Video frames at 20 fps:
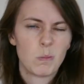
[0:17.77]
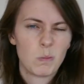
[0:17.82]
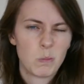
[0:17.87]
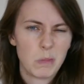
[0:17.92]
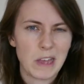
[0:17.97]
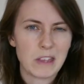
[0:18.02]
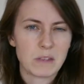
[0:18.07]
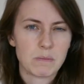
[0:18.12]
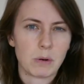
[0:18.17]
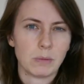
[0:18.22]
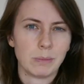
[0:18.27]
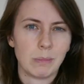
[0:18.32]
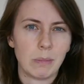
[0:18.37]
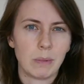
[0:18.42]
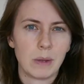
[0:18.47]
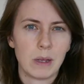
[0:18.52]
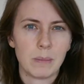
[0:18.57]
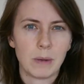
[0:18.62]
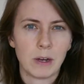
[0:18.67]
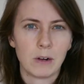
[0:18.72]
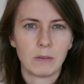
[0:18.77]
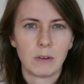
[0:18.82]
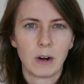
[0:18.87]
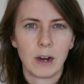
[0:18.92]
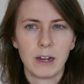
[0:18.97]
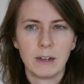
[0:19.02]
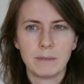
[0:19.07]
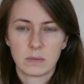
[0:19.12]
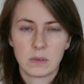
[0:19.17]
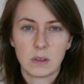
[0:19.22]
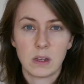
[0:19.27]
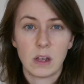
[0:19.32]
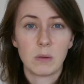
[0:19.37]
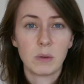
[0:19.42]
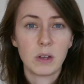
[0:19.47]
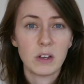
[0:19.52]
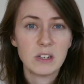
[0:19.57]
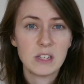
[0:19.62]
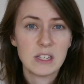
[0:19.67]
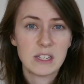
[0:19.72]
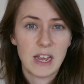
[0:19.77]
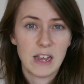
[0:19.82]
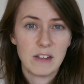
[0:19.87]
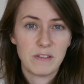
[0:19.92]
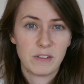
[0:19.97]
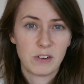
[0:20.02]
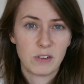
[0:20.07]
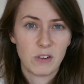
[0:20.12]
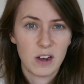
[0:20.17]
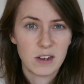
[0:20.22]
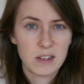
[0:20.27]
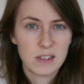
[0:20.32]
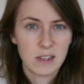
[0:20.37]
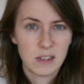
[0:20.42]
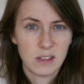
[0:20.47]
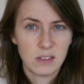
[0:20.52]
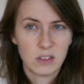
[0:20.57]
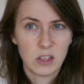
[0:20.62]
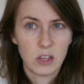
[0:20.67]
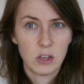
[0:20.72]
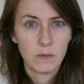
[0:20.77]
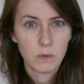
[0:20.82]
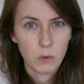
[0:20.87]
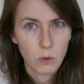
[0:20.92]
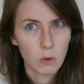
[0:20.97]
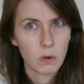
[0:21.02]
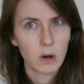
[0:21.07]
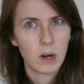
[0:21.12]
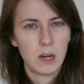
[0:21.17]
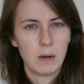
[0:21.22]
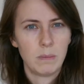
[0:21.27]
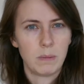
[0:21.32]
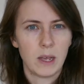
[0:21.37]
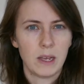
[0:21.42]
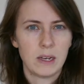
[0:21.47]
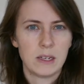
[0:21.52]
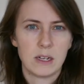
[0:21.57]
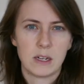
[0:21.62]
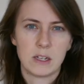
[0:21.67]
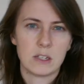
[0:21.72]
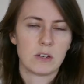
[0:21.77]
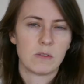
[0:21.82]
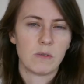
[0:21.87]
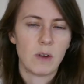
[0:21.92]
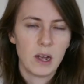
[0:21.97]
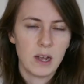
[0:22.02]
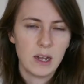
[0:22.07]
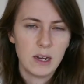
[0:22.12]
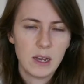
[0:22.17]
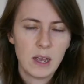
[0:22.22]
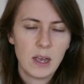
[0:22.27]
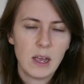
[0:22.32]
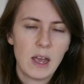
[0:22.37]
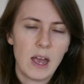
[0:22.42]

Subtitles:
That's probably about right. Now I'm going to take for granted that you've already played Ticket to Ride